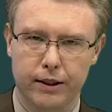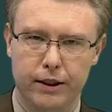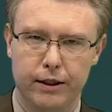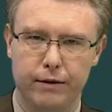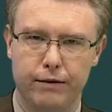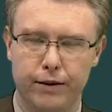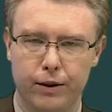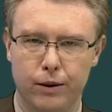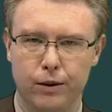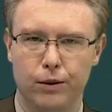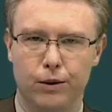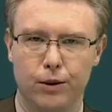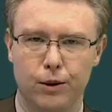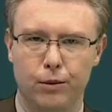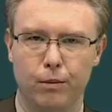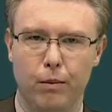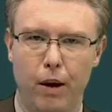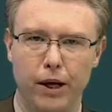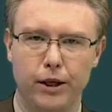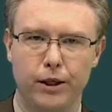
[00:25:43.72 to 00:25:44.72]
difficult
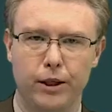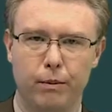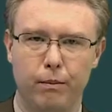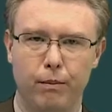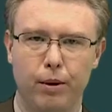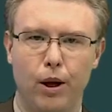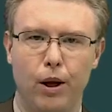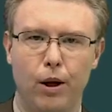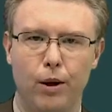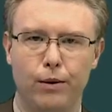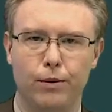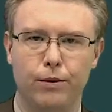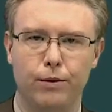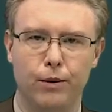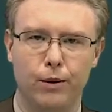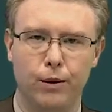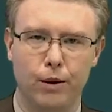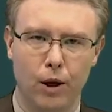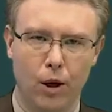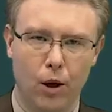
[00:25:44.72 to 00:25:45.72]
to actually plow
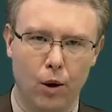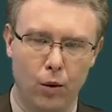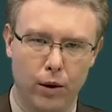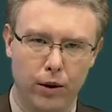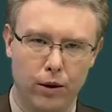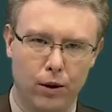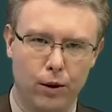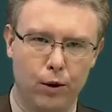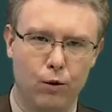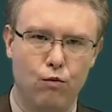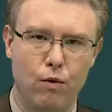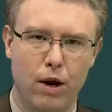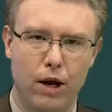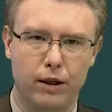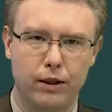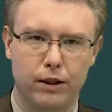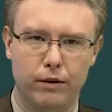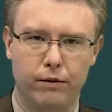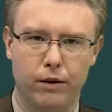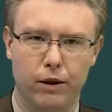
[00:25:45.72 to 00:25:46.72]
through with all the
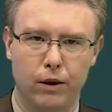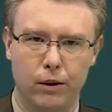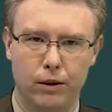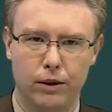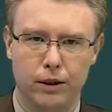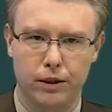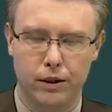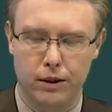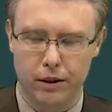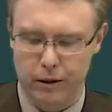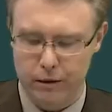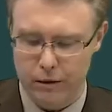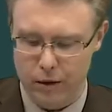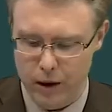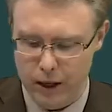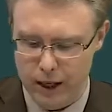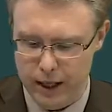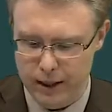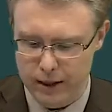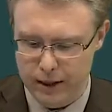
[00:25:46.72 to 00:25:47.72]
relative clauses that you've
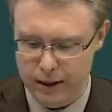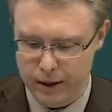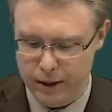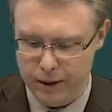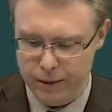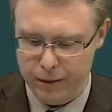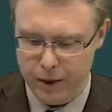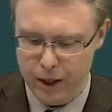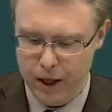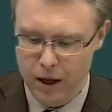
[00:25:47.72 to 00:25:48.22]
got in there.